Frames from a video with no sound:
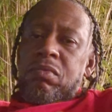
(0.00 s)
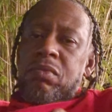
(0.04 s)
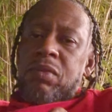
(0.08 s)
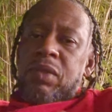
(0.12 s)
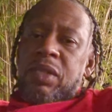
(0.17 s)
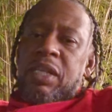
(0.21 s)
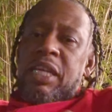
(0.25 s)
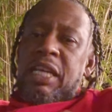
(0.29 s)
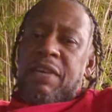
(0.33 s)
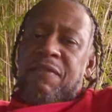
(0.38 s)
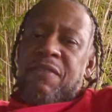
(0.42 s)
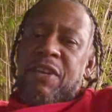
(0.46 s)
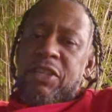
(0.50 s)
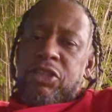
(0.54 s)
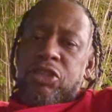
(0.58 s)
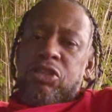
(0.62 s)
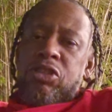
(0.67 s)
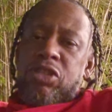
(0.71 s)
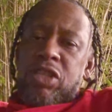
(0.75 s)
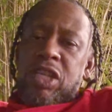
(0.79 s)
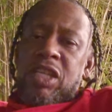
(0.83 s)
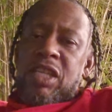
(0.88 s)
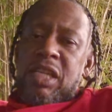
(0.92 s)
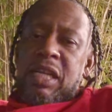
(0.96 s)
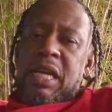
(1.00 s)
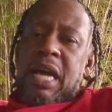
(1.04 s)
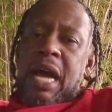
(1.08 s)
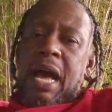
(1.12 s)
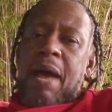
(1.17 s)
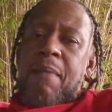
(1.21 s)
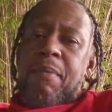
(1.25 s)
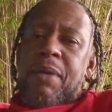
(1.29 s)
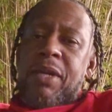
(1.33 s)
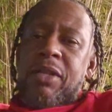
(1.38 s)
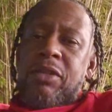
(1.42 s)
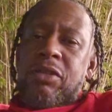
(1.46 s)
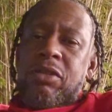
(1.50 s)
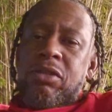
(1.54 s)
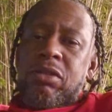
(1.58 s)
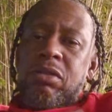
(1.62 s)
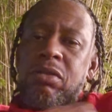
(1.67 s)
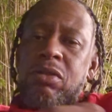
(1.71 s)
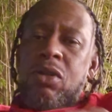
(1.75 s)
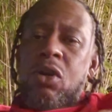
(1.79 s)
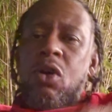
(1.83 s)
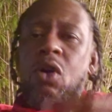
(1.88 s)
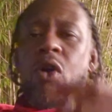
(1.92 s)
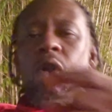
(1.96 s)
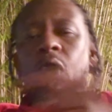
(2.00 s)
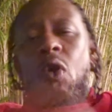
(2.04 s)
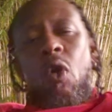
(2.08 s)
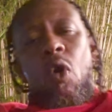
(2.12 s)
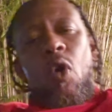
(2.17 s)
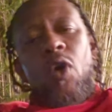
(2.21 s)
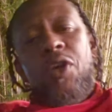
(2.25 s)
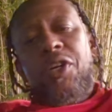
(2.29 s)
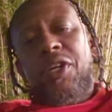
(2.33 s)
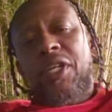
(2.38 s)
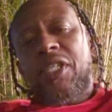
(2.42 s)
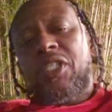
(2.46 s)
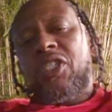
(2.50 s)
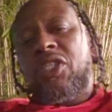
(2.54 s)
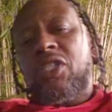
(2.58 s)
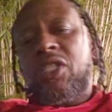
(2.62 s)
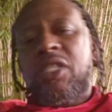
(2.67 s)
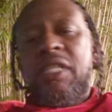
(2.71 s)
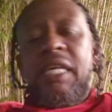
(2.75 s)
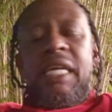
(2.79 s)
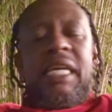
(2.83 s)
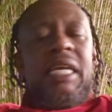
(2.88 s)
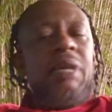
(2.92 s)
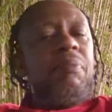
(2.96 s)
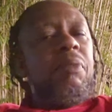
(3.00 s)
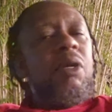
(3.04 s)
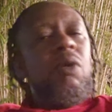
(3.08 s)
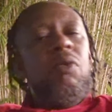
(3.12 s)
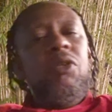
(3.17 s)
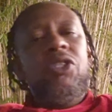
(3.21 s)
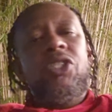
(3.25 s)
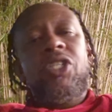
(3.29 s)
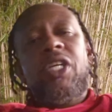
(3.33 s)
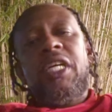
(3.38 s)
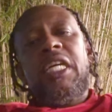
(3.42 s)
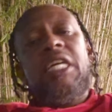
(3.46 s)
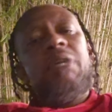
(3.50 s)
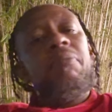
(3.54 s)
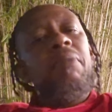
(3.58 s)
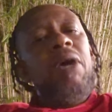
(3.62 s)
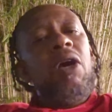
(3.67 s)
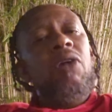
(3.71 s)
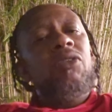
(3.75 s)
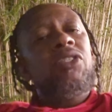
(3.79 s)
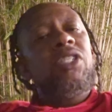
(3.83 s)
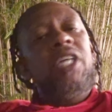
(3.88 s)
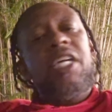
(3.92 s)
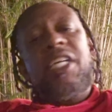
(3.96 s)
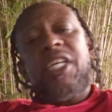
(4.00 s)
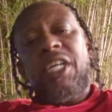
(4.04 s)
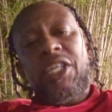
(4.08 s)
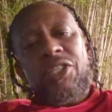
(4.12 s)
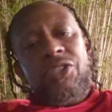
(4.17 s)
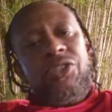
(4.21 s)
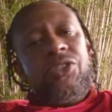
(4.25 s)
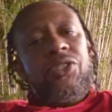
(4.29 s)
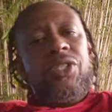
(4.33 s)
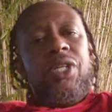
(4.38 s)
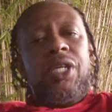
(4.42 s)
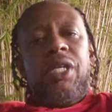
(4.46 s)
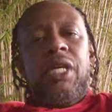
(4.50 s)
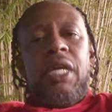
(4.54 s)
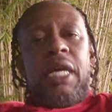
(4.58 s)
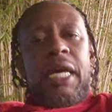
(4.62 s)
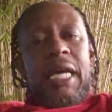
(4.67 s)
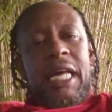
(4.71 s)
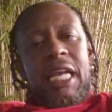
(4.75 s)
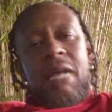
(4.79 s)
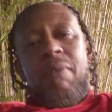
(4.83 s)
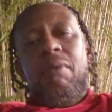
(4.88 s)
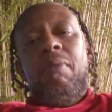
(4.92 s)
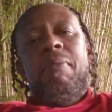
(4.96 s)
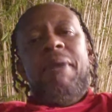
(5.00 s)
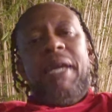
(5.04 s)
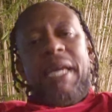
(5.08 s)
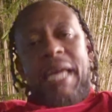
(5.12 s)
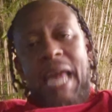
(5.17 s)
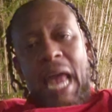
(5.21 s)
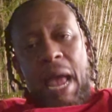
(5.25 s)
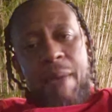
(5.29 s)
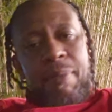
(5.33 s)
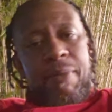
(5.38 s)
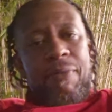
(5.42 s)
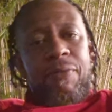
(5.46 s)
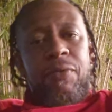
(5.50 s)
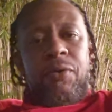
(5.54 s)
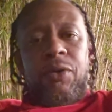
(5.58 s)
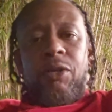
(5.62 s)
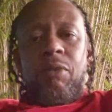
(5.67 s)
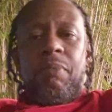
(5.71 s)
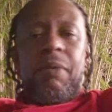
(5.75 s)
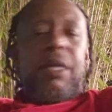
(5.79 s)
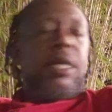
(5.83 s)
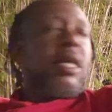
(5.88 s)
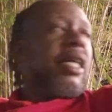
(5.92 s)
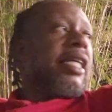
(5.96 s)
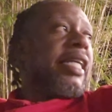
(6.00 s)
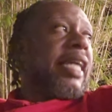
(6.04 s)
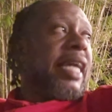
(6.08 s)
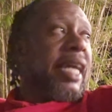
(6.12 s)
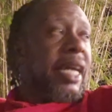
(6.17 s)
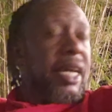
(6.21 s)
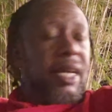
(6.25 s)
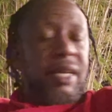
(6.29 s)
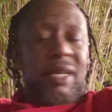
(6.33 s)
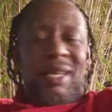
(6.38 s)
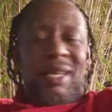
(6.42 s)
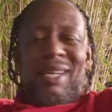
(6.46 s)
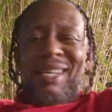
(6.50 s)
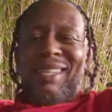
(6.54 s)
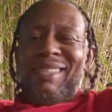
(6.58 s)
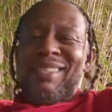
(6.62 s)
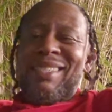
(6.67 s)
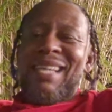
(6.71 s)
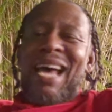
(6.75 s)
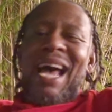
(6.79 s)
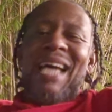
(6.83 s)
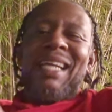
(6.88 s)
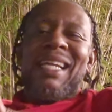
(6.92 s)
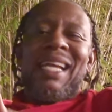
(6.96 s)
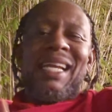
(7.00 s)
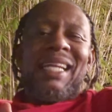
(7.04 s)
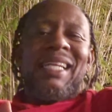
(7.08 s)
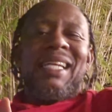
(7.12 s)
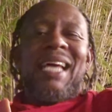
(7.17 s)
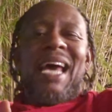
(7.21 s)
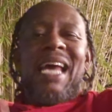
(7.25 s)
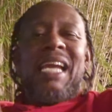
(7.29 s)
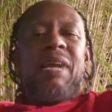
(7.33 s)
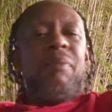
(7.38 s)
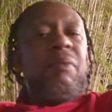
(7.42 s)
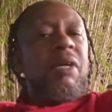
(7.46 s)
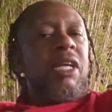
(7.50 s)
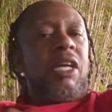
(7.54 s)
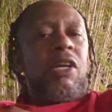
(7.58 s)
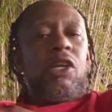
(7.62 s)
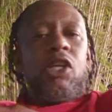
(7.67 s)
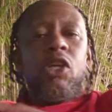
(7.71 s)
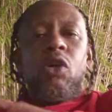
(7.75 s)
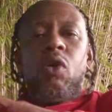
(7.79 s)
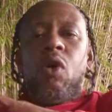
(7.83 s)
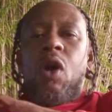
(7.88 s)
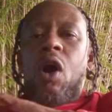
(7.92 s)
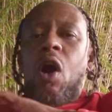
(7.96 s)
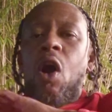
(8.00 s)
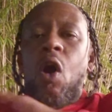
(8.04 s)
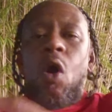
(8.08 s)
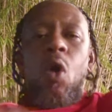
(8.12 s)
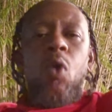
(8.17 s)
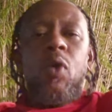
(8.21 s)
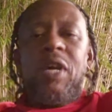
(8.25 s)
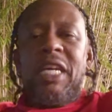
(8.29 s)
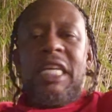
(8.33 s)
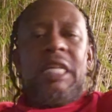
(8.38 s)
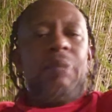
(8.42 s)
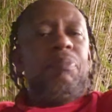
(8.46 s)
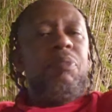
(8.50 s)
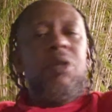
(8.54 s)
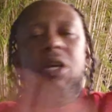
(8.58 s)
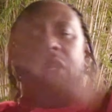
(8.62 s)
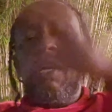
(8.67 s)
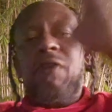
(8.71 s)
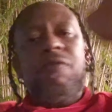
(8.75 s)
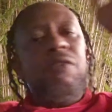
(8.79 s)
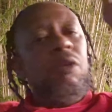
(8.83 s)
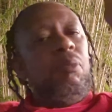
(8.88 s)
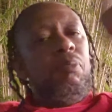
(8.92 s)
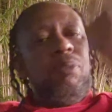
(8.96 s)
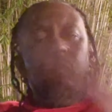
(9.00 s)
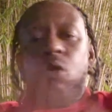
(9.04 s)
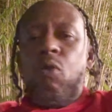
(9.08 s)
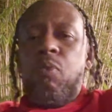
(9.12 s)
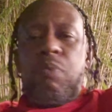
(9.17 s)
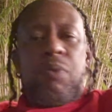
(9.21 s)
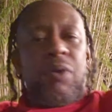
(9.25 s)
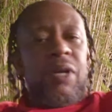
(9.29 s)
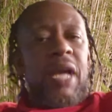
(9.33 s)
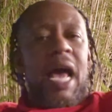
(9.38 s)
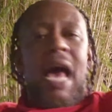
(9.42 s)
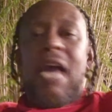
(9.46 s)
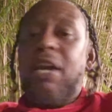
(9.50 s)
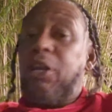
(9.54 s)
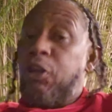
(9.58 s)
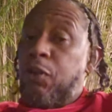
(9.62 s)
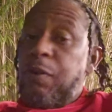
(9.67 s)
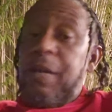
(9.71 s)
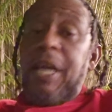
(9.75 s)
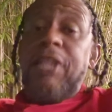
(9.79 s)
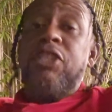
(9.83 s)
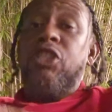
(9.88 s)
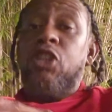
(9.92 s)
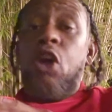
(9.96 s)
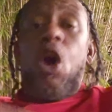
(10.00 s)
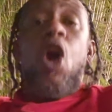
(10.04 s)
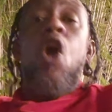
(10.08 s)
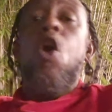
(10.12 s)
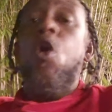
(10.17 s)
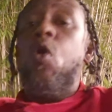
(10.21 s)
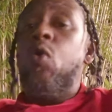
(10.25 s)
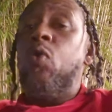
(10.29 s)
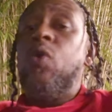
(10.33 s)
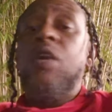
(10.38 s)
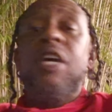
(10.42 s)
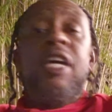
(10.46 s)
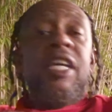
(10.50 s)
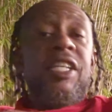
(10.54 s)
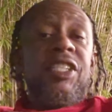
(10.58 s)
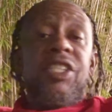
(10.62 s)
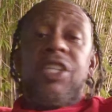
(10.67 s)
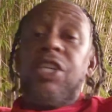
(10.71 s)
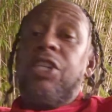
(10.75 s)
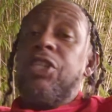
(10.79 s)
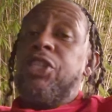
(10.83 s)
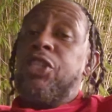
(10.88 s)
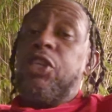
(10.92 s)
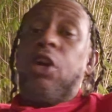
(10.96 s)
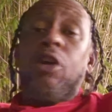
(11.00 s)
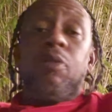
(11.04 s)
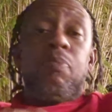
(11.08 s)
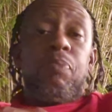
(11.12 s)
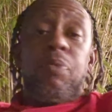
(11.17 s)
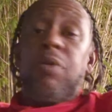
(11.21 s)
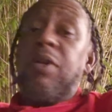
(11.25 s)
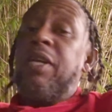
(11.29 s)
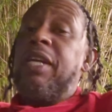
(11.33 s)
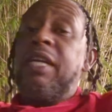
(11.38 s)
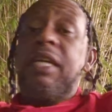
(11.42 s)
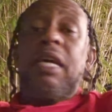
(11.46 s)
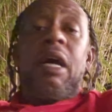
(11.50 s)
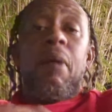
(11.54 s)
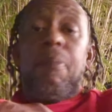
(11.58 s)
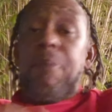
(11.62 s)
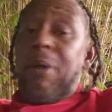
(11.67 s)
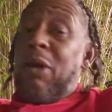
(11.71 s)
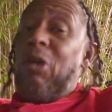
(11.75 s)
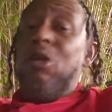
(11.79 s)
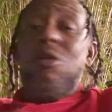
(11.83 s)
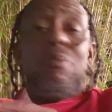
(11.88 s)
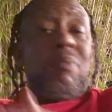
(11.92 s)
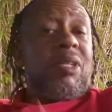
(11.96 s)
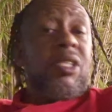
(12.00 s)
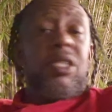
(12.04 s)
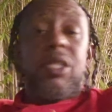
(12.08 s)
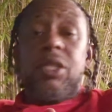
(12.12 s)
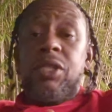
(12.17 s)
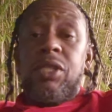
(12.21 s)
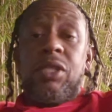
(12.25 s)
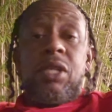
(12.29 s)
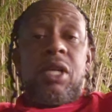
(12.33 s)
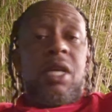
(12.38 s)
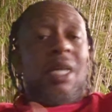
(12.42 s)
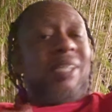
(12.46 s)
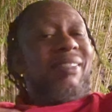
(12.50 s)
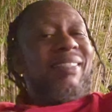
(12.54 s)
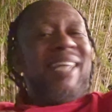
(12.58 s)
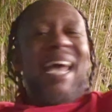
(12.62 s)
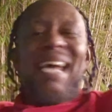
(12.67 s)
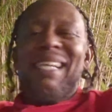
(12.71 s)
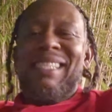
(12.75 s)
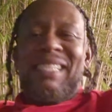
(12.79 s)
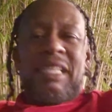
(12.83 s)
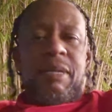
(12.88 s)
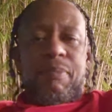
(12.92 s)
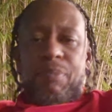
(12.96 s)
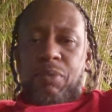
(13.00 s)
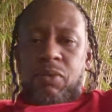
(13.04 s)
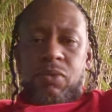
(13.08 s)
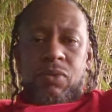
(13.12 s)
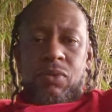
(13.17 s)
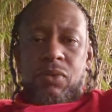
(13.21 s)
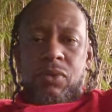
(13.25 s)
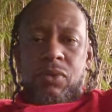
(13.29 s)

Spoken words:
leave interested in the comments, or you can just DM me with your email and say you're interested, and I'm going to make it happen for you, man. Again, $9.99, I'm going to give you a whole ebook of the blueprint how to create your own t-shirt printing apparel business. That's simple.